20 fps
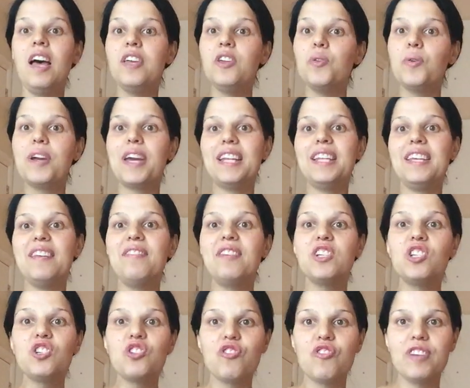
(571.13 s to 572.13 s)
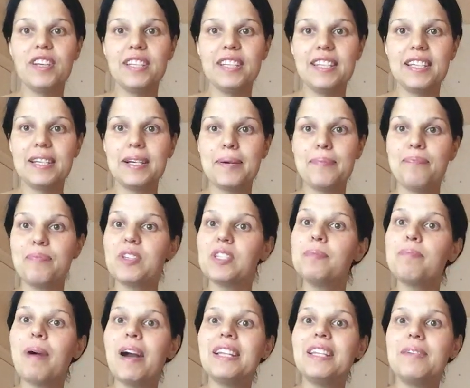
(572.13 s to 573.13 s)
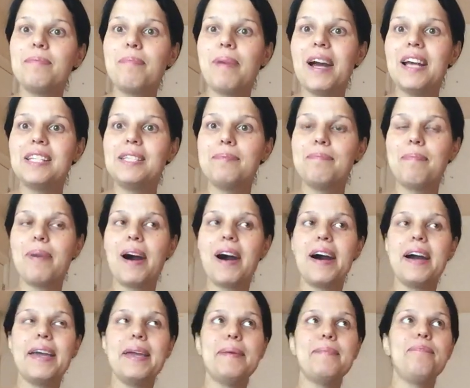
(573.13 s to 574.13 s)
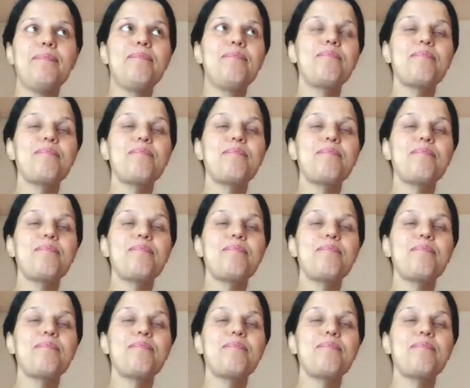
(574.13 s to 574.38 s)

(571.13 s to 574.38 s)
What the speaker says: You can even treat spider bites by